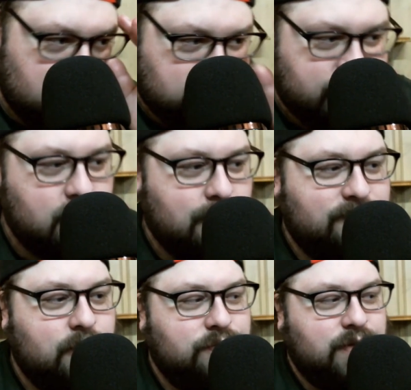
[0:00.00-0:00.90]
there's
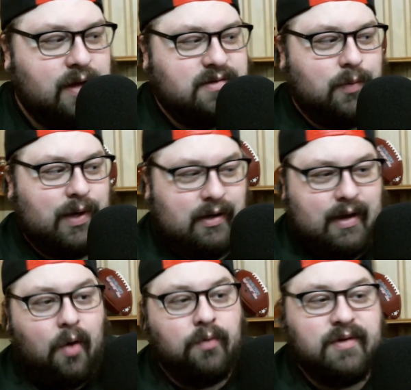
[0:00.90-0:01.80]
very few things that we
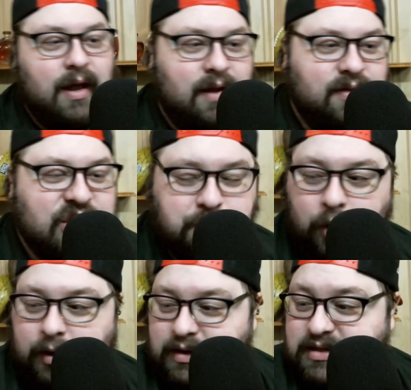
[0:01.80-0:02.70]
can count on at this
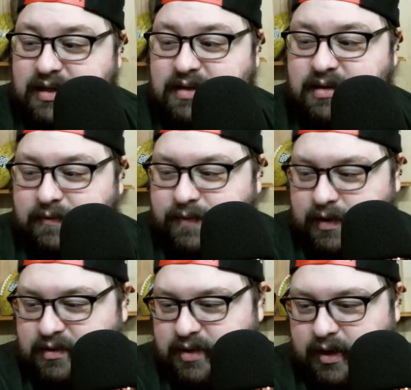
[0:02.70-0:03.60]
point in the season, it
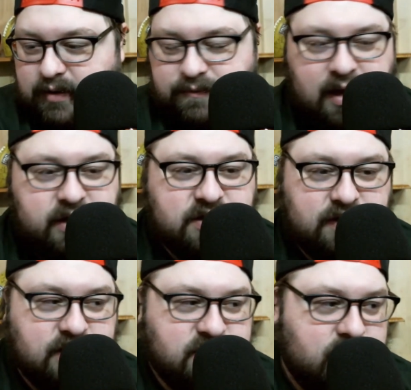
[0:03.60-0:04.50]
feels like, in
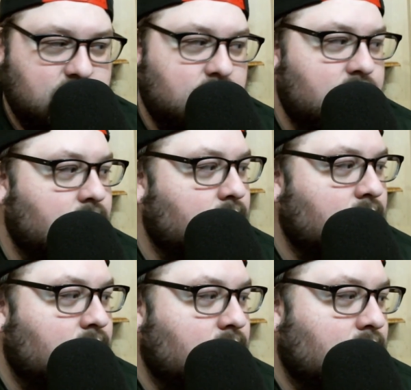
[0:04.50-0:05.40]
fantasy this year.
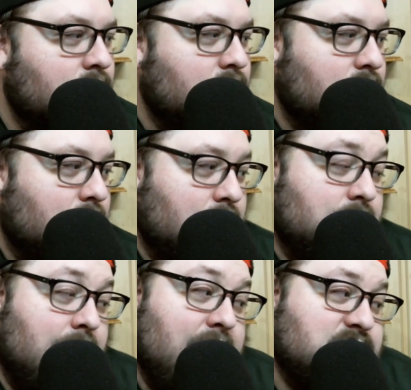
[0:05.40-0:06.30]

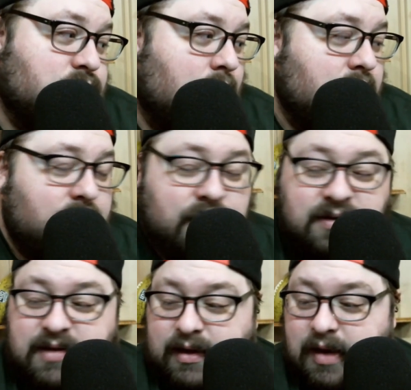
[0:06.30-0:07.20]
And that's one of the
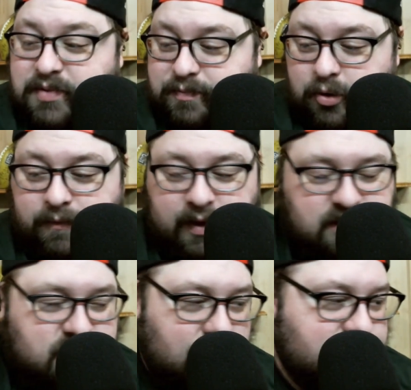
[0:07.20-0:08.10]
things that keeps
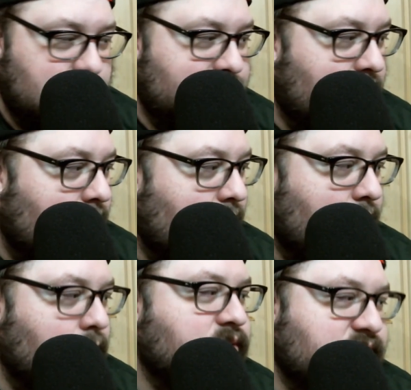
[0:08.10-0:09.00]
proving itself. So
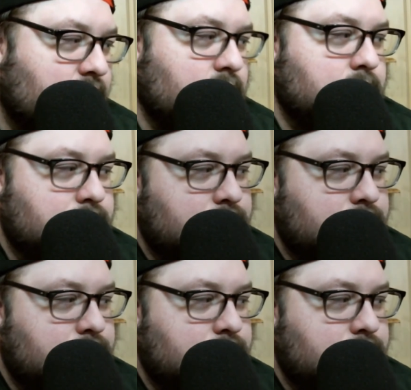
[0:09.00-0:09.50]
I would start